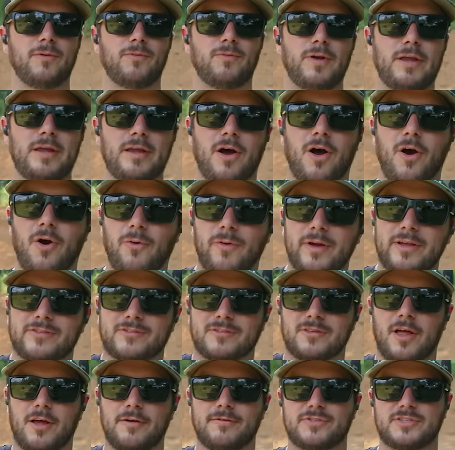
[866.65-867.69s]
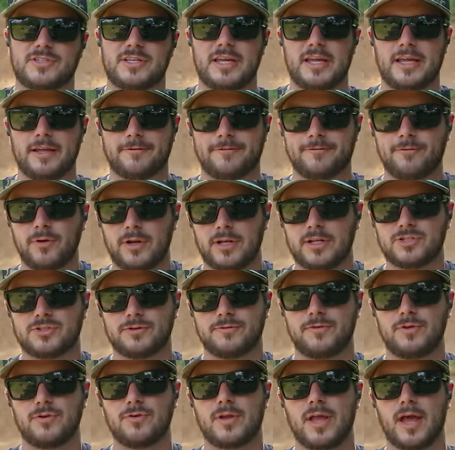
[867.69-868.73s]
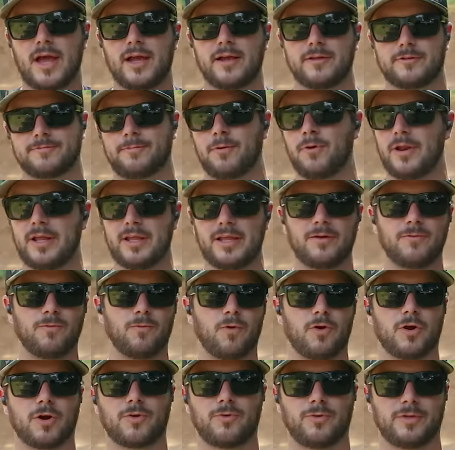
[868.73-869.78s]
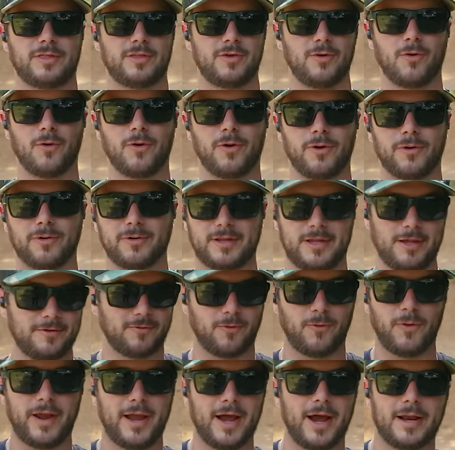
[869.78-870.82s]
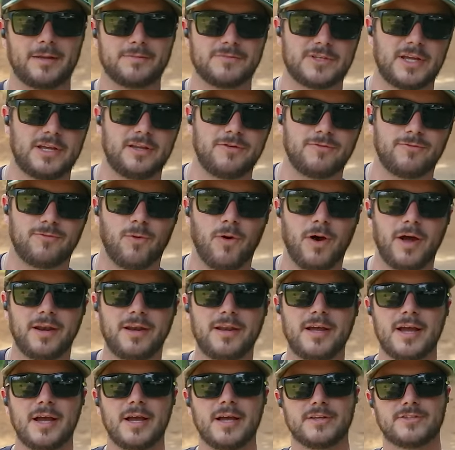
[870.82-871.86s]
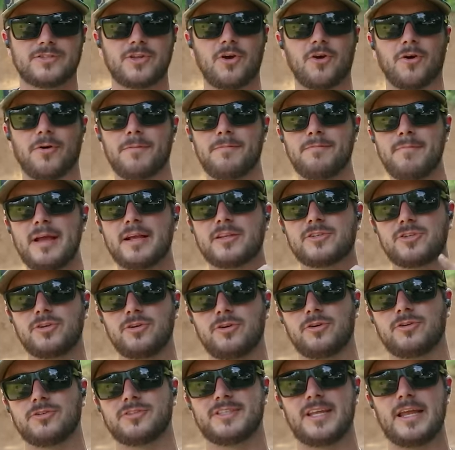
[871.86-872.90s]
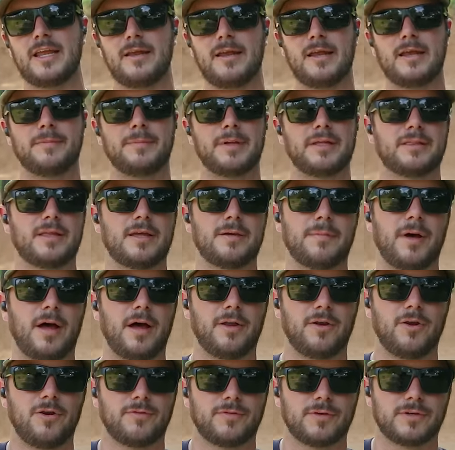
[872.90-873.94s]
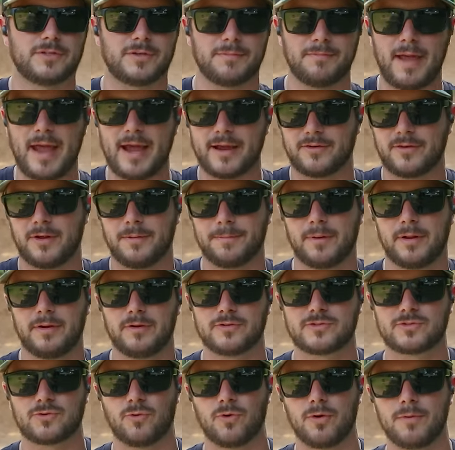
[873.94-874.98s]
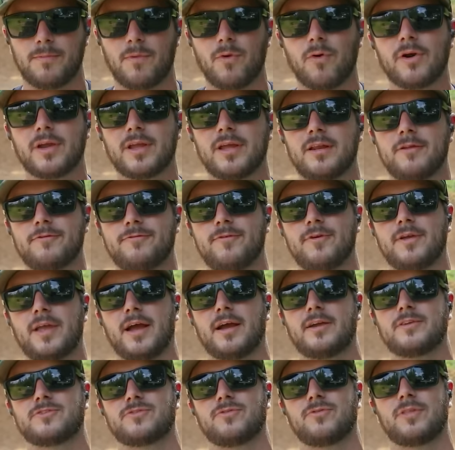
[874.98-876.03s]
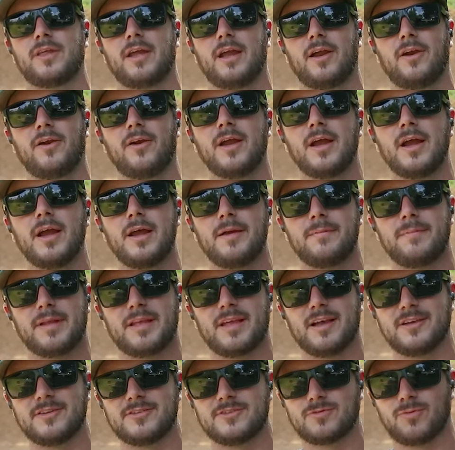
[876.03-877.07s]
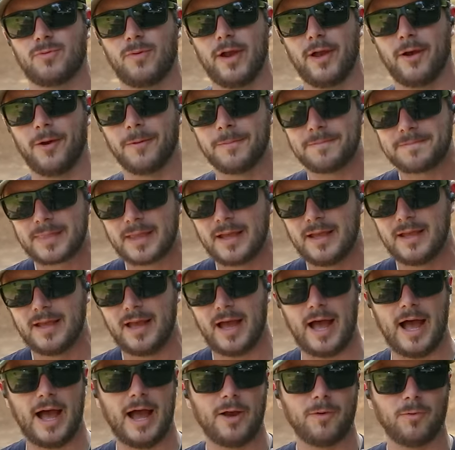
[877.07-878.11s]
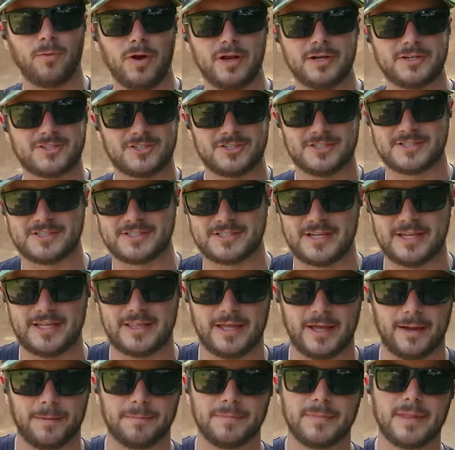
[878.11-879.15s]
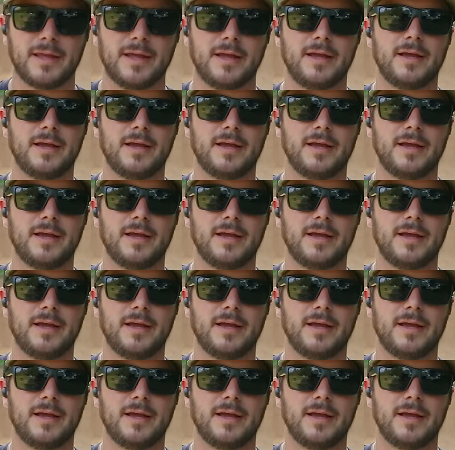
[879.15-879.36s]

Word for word: We always love seeing footage of you guys putting in work with your giveaway items that you've won. So make sure you're DMing them on over to magdump underscore Morgan if you guys are there because, well, I want to see them.